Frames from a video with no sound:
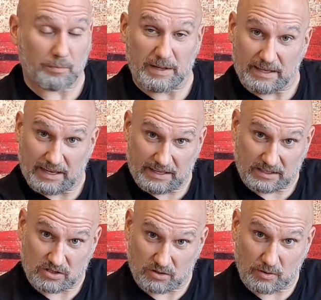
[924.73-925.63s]
be
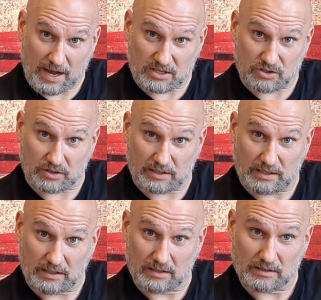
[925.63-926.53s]
getting to,
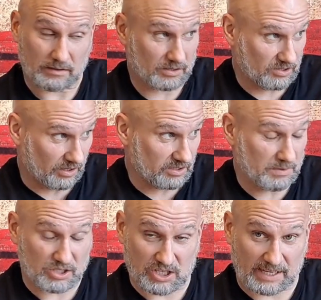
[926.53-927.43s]
actually, the sun's
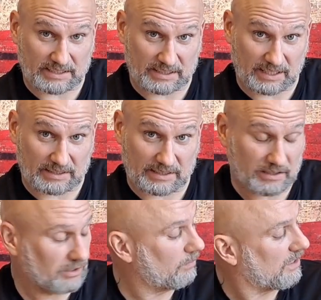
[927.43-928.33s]
been shining lately a
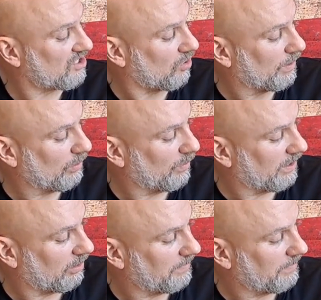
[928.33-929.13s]
little bit, so we will